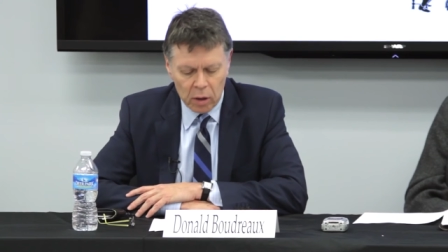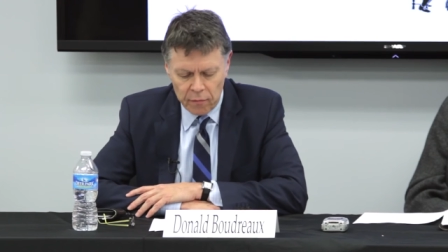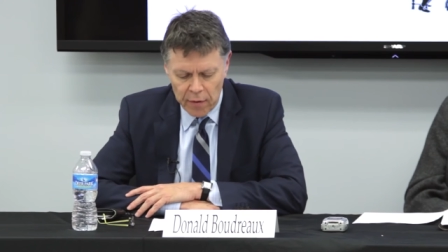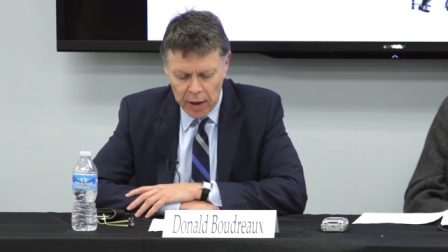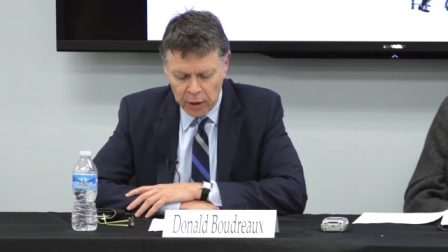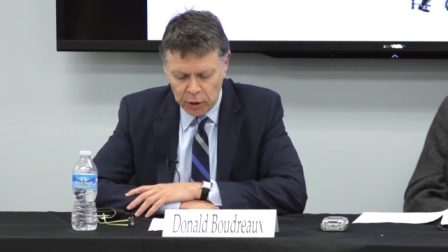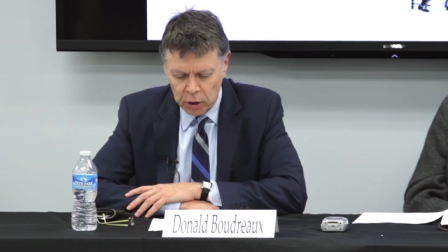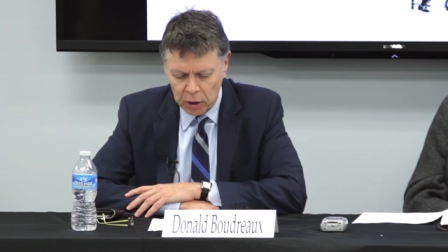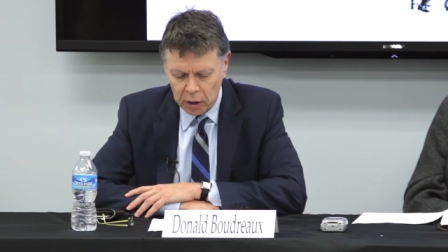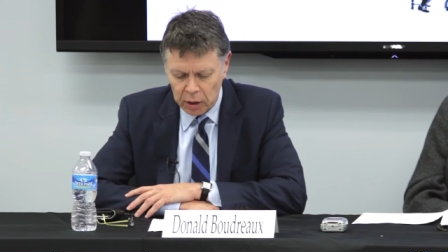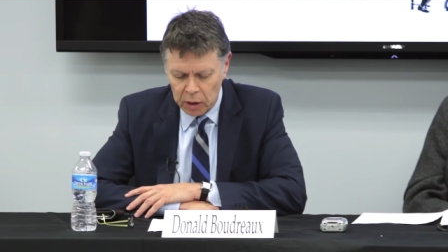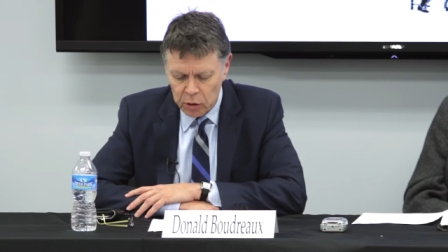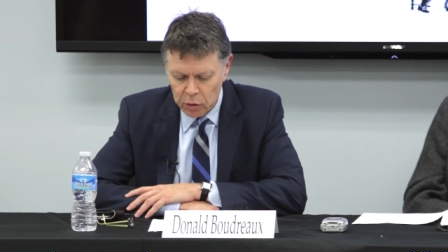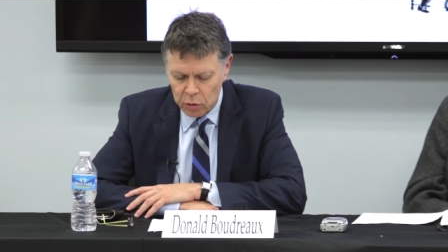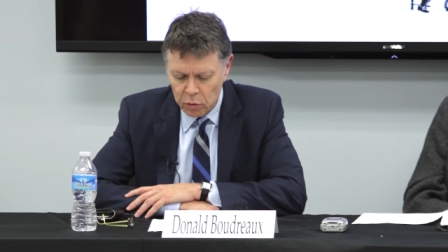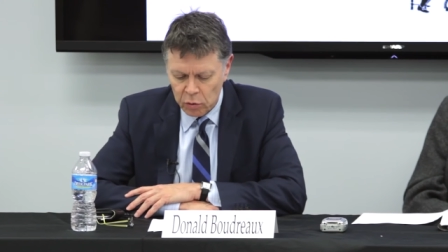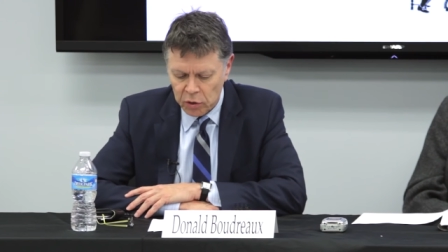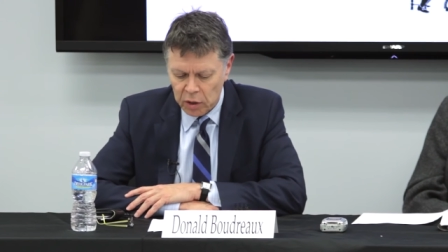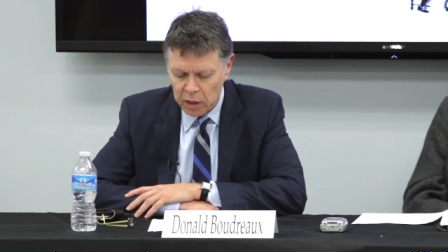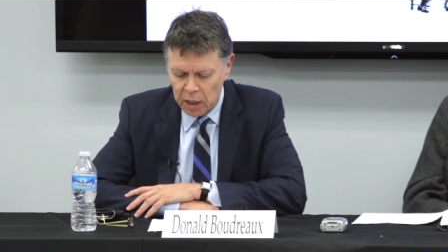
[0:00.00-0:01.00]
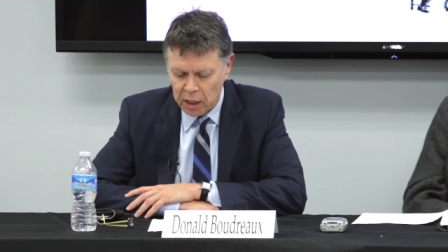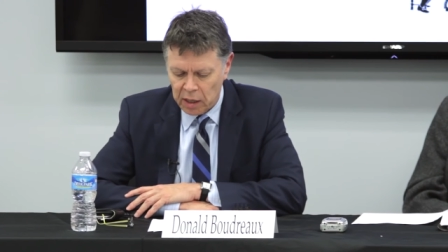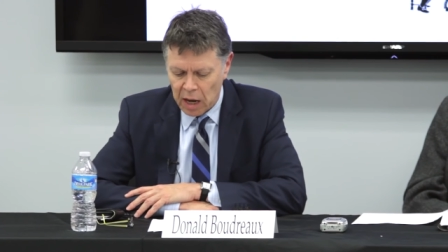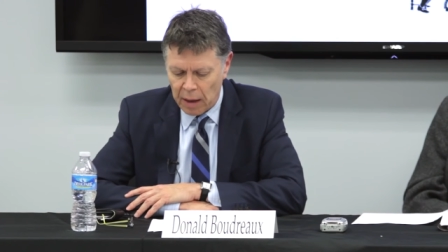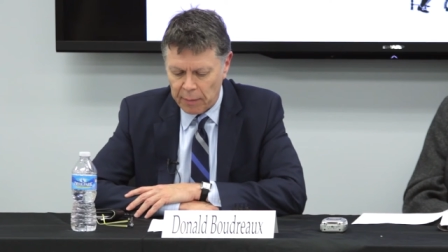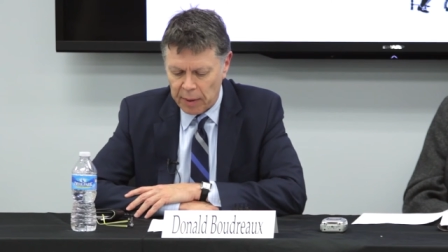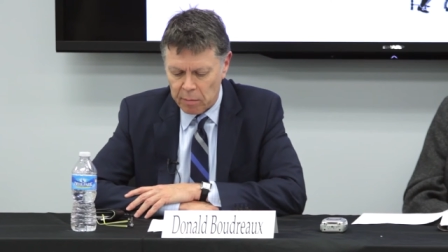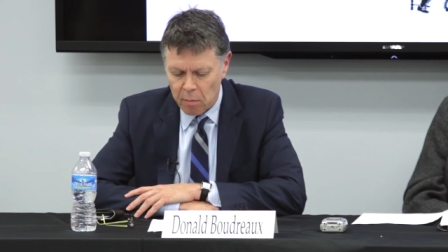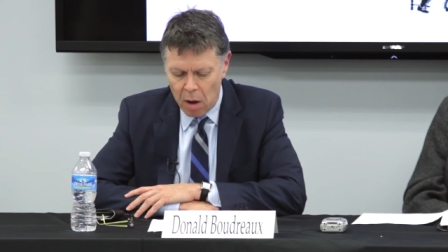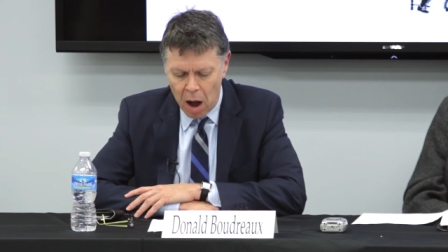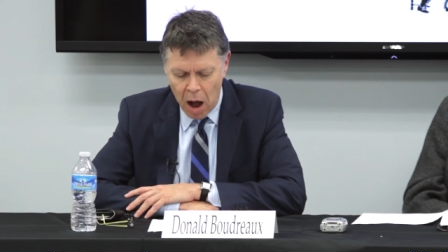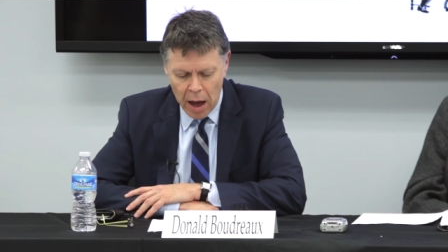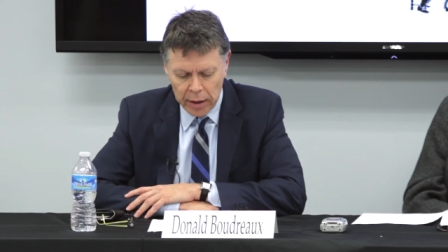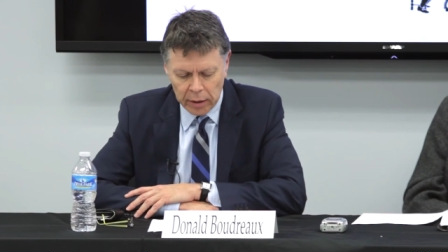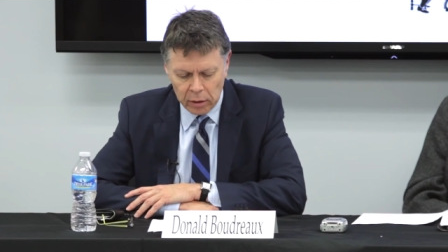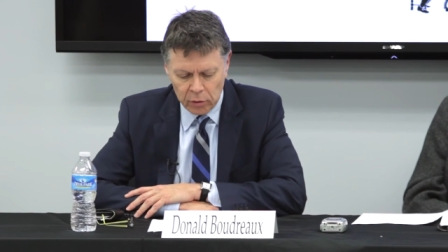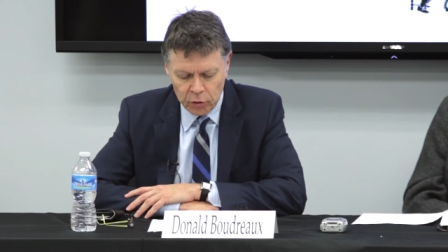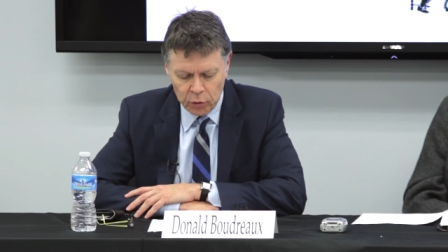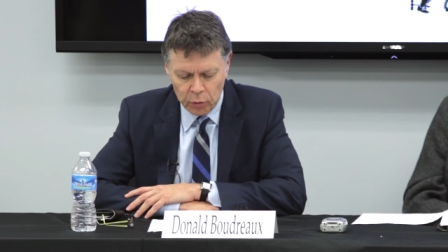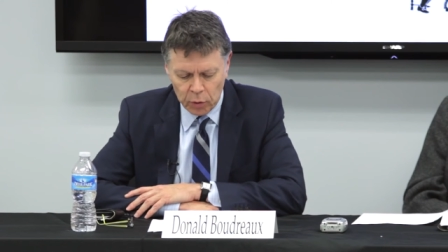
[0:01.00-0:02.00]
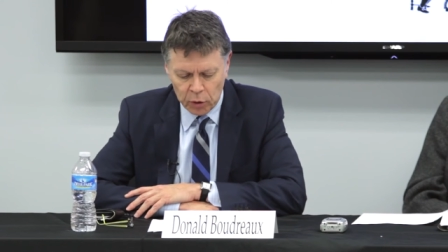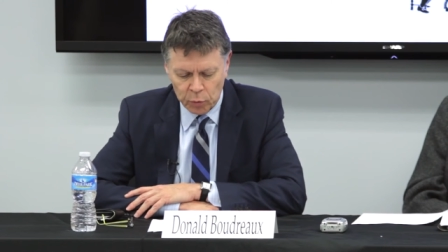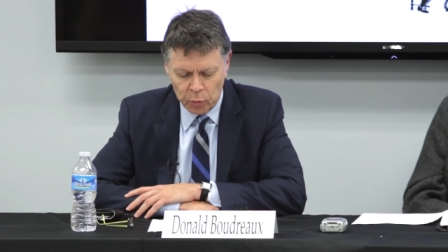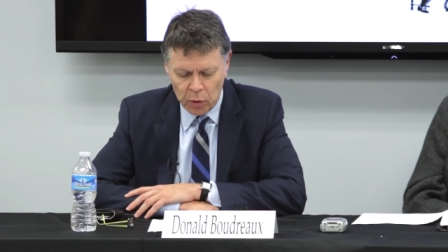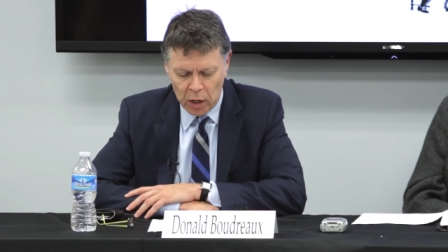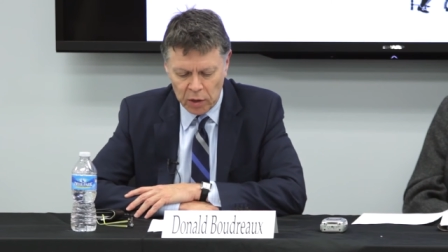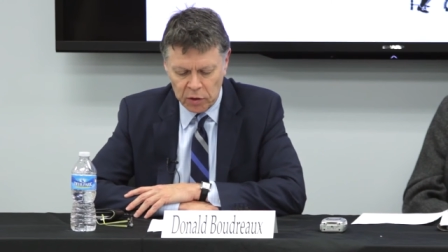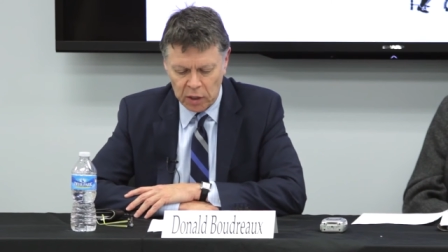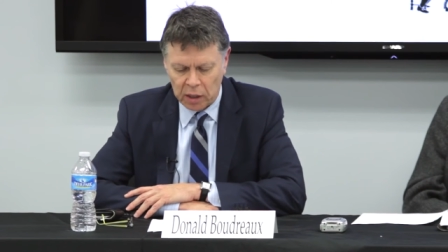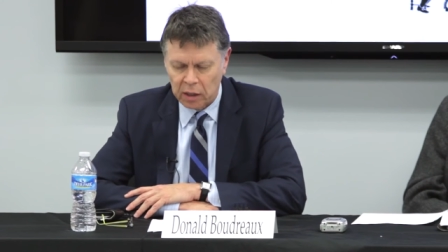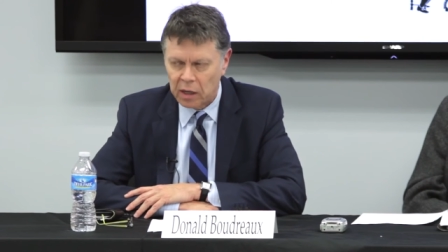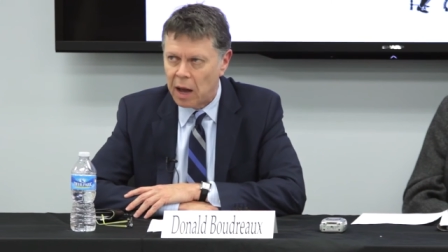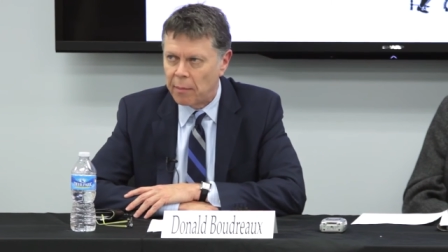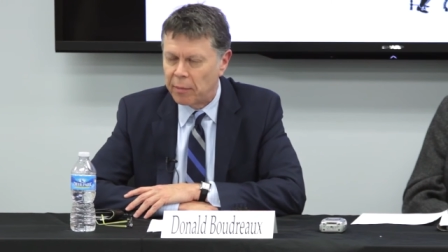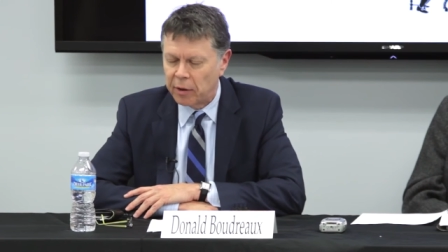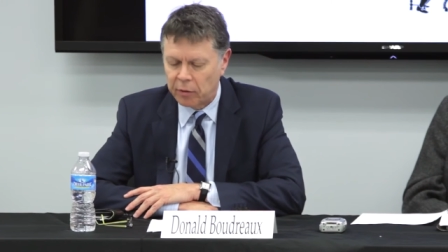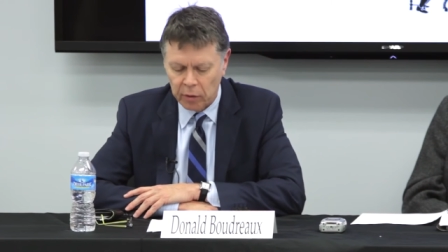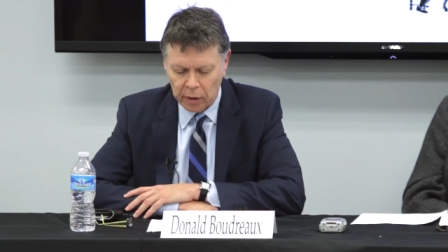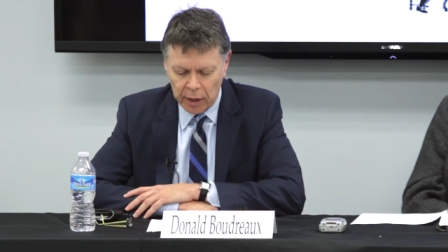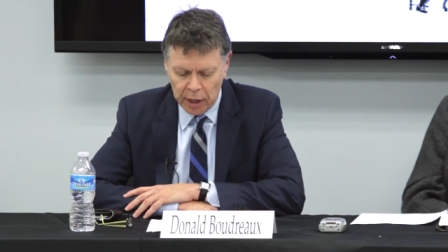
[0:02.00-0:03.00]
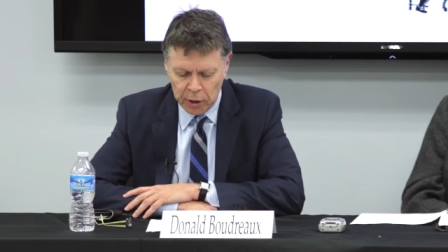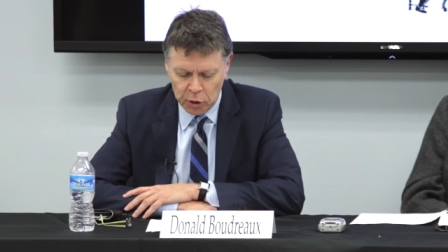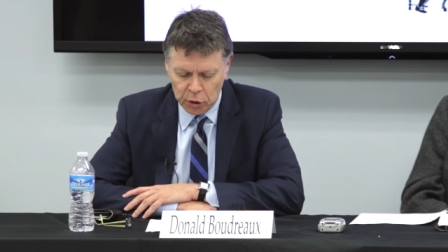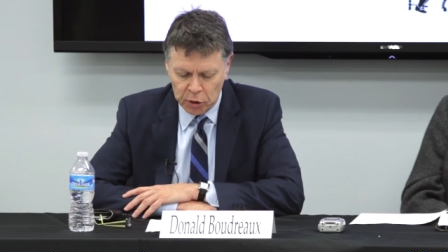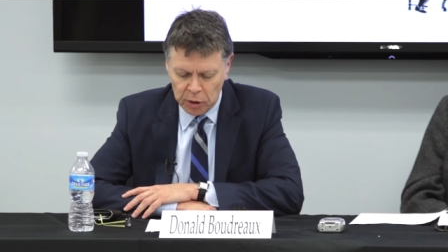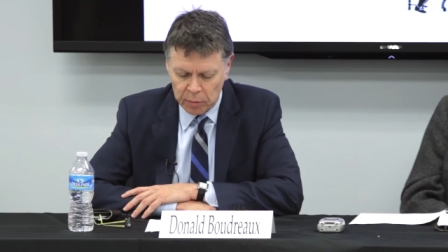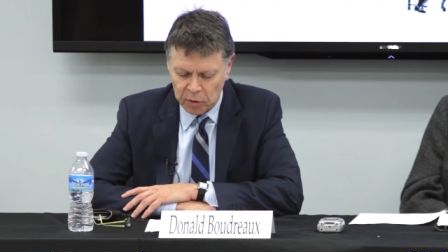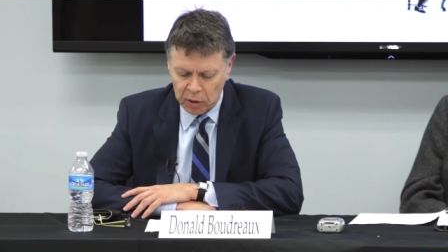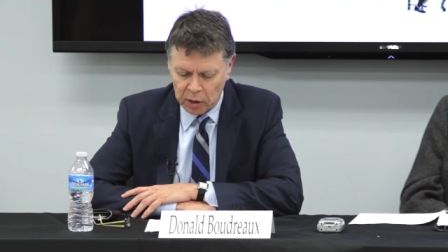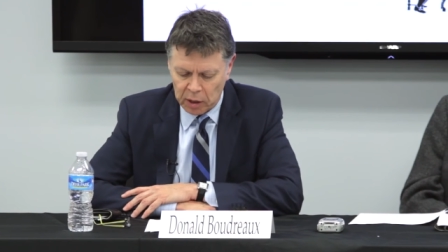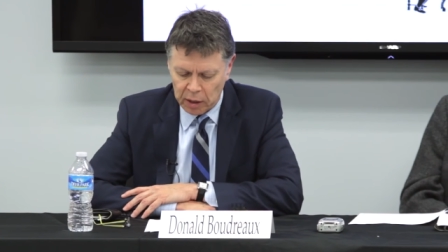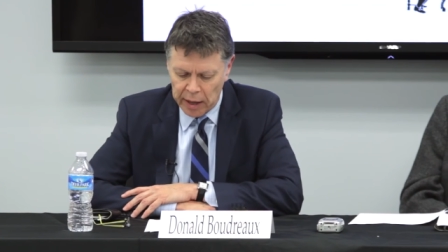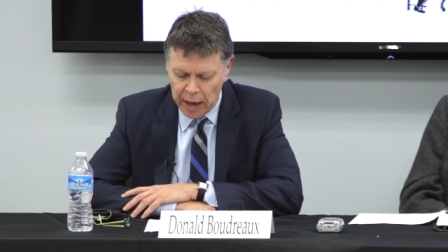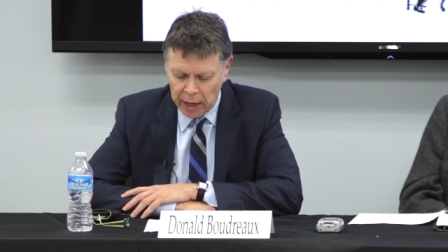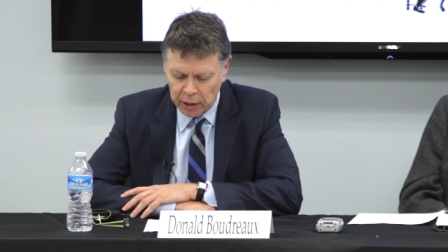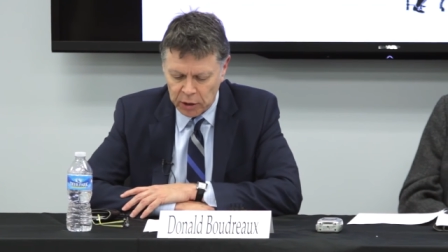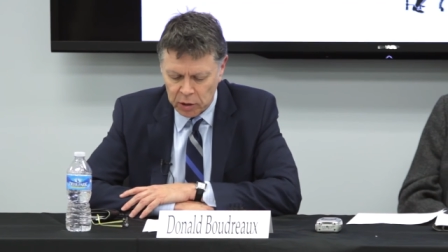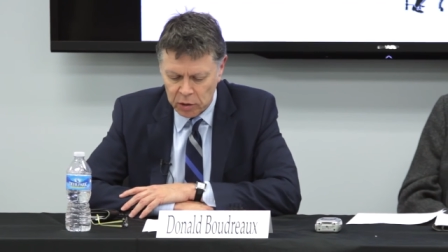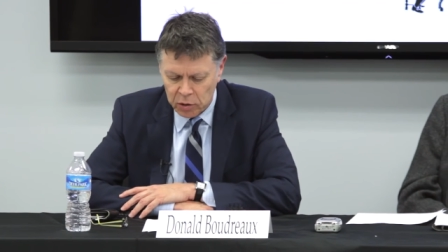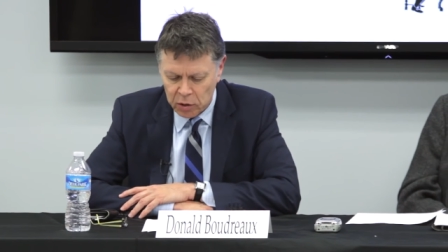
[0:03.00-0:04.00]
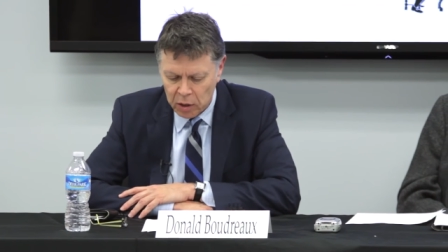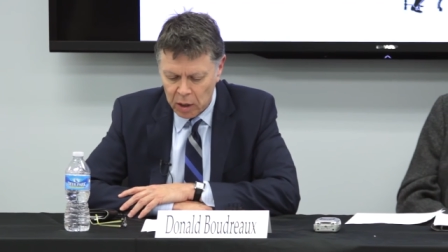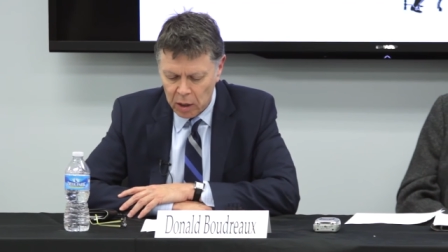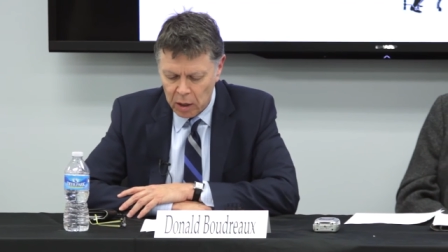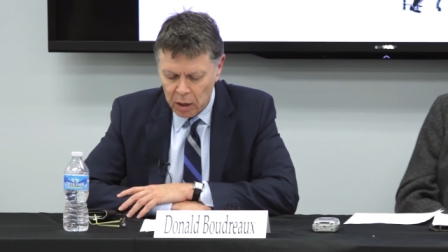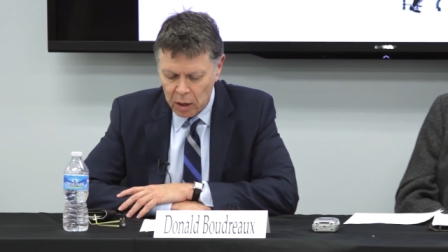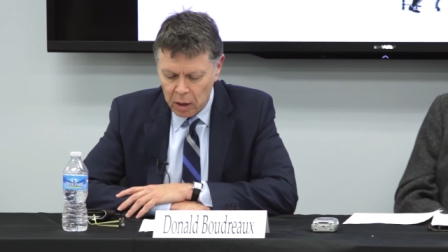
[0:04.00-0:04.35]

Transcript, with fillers: conventionally used in economic models to express economic relationships and connections